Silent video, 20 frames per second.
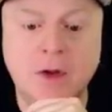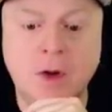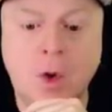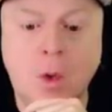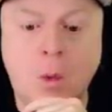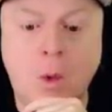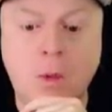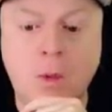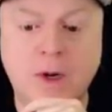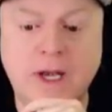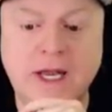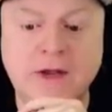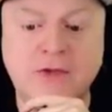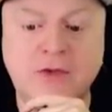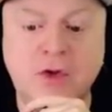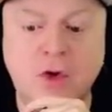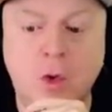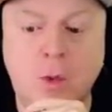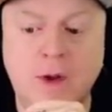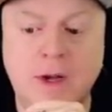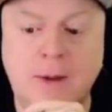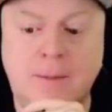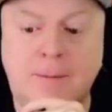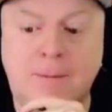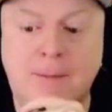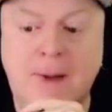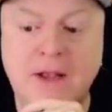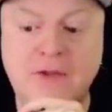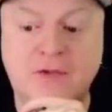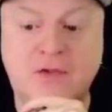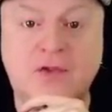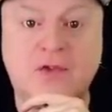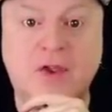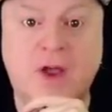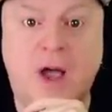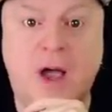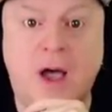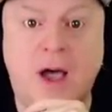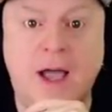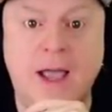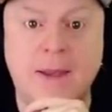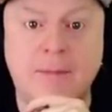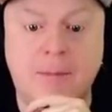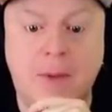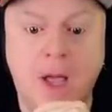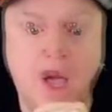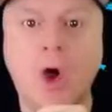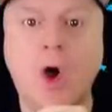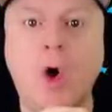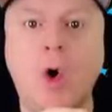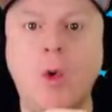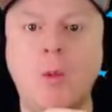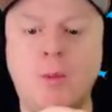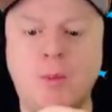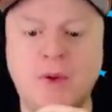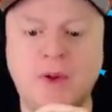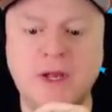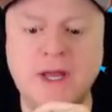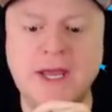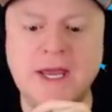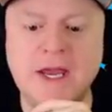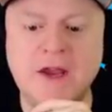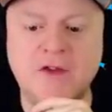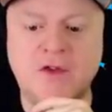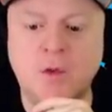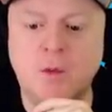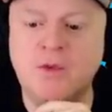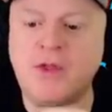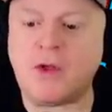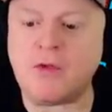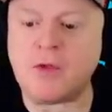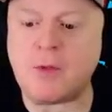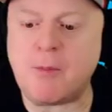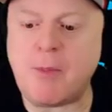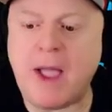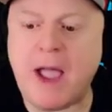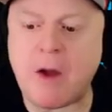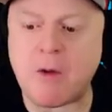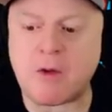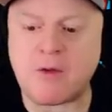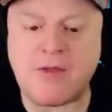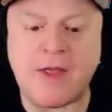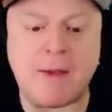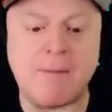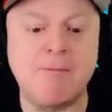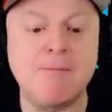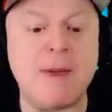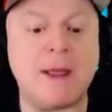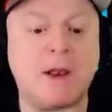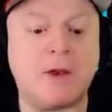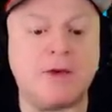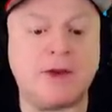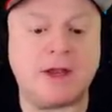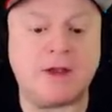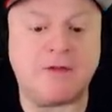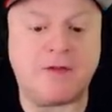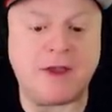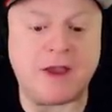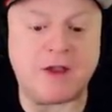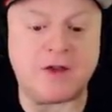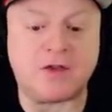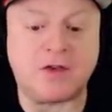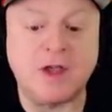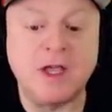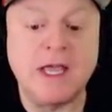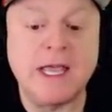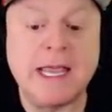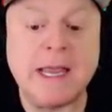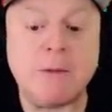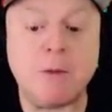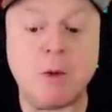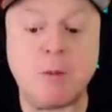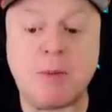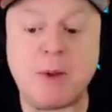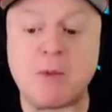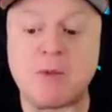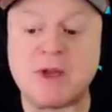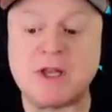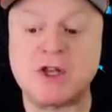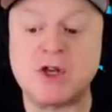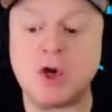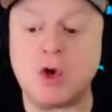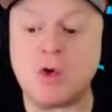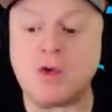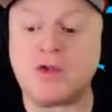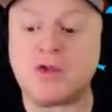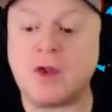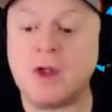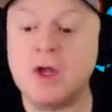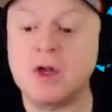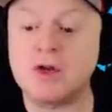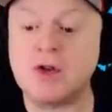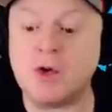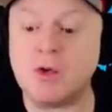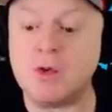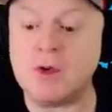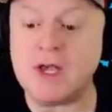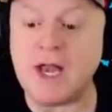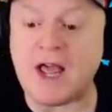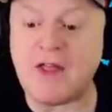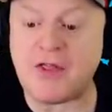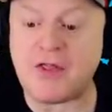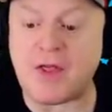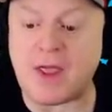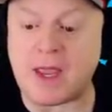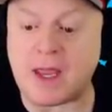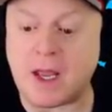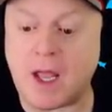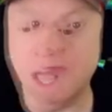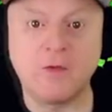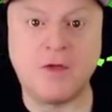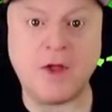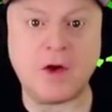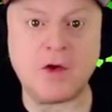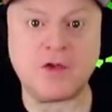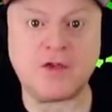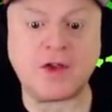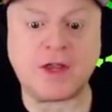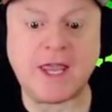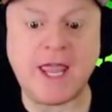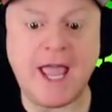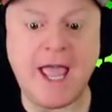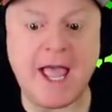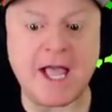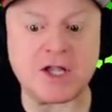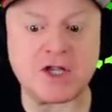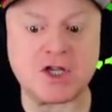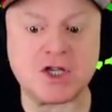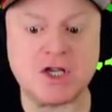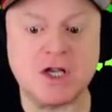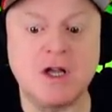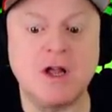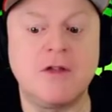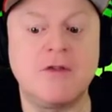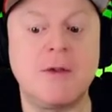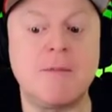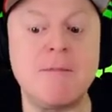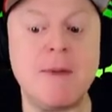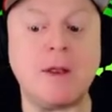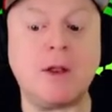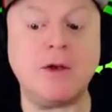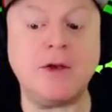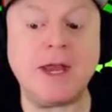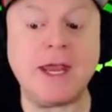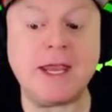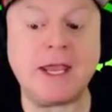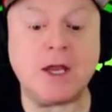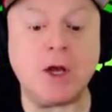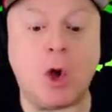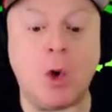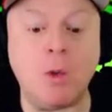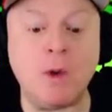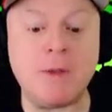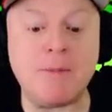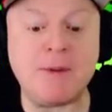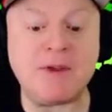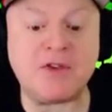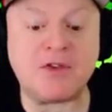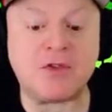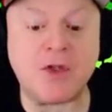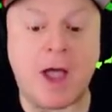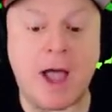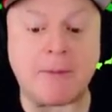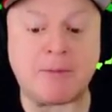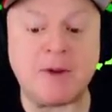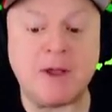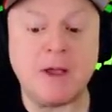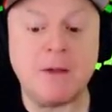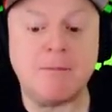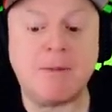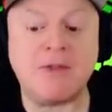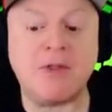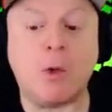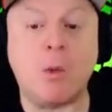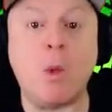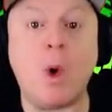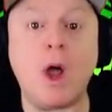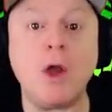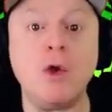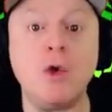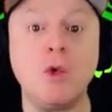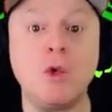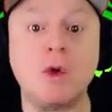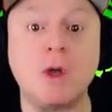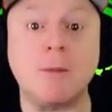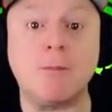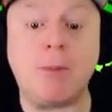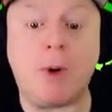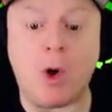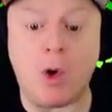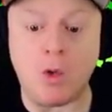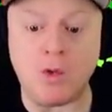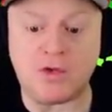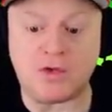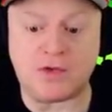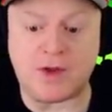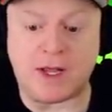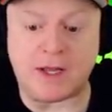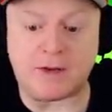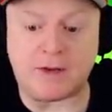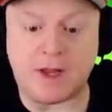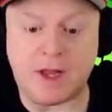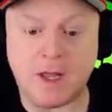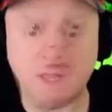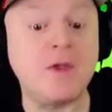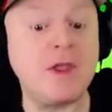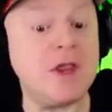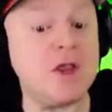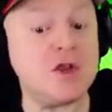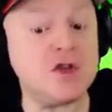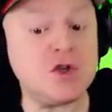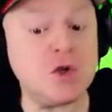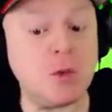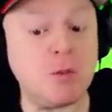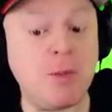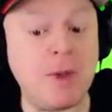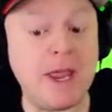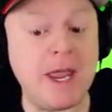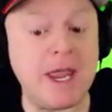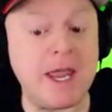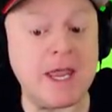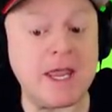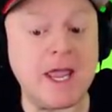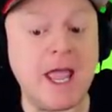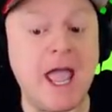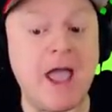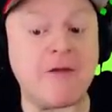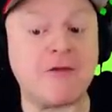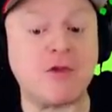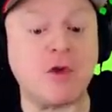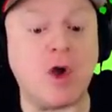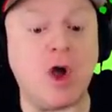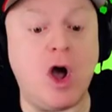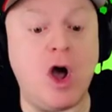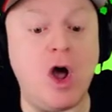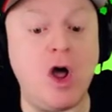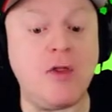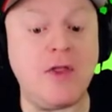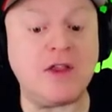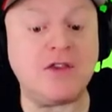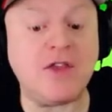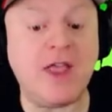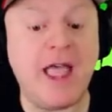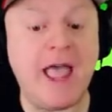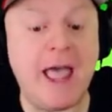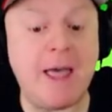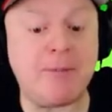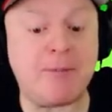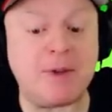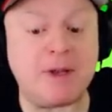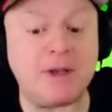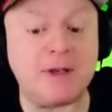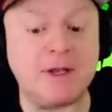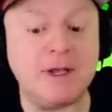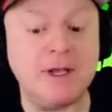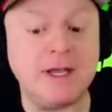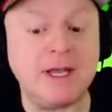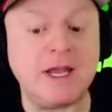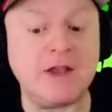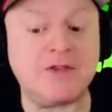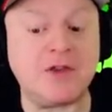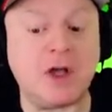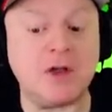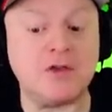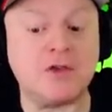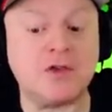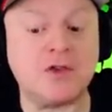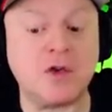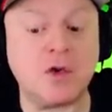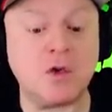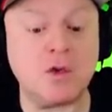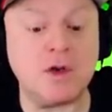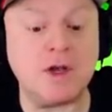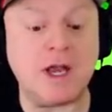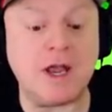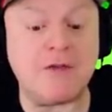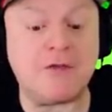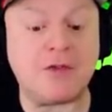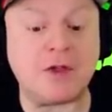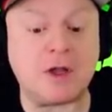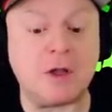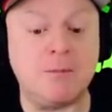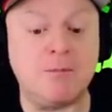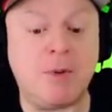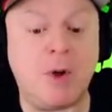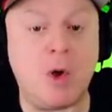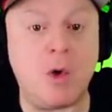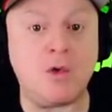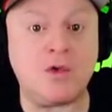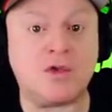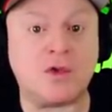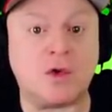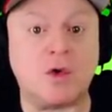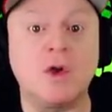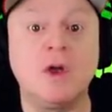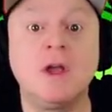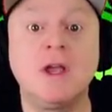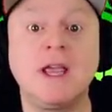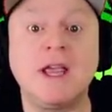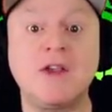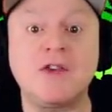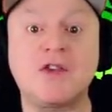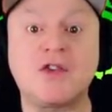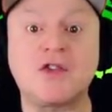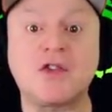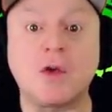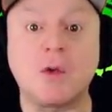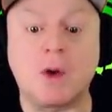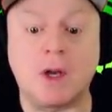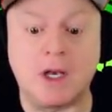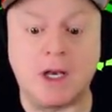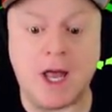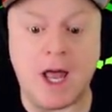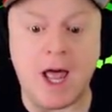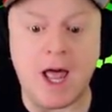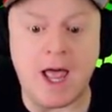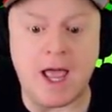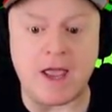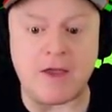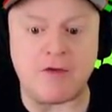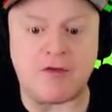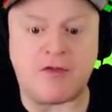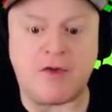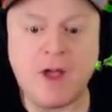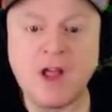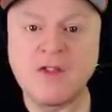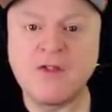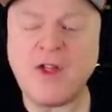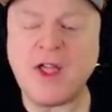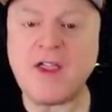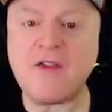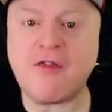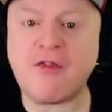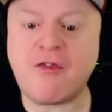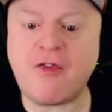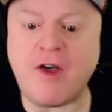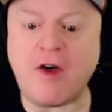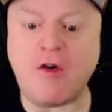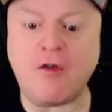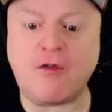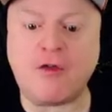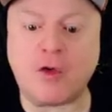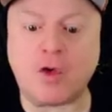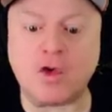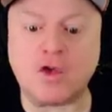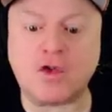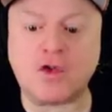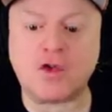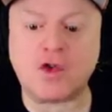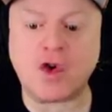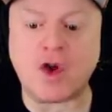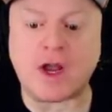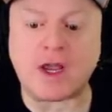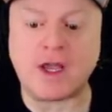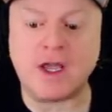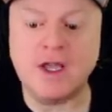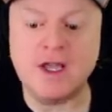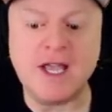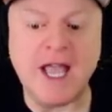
What would he do in a month's time? Oh please, without the power of that melody of his, he would be reduced to nothing. There's a catch. The melody can only be stopped by the one who composed it. The issue being, after all that's happened, it's uncertain if the composer is still alive. They fell for his trick.